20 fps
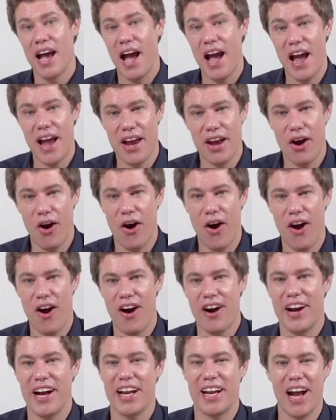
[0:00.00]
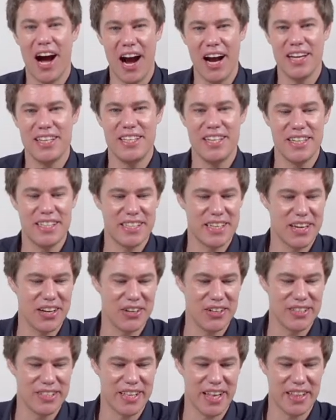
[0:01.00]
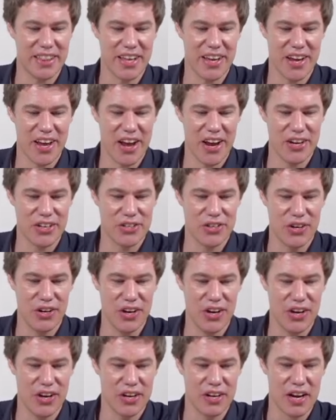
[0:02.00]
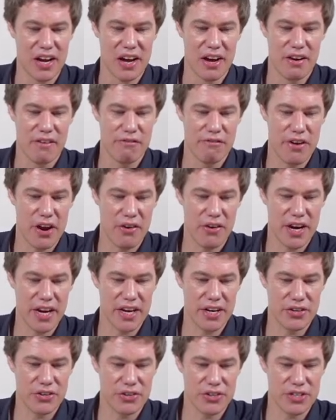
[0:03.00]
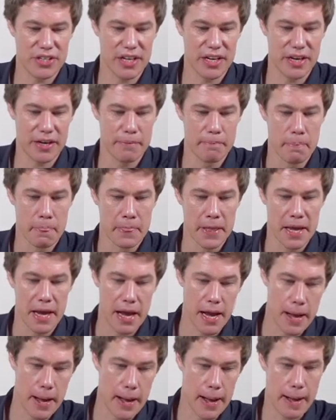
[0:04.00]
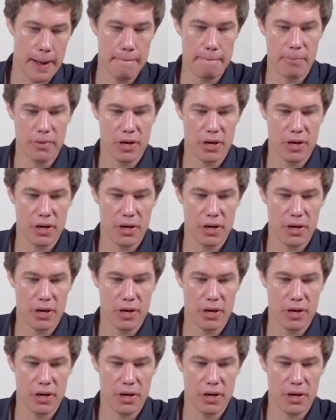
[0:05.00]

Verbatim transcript: AR and IT skills that they're going to learn. Very interesting. Um,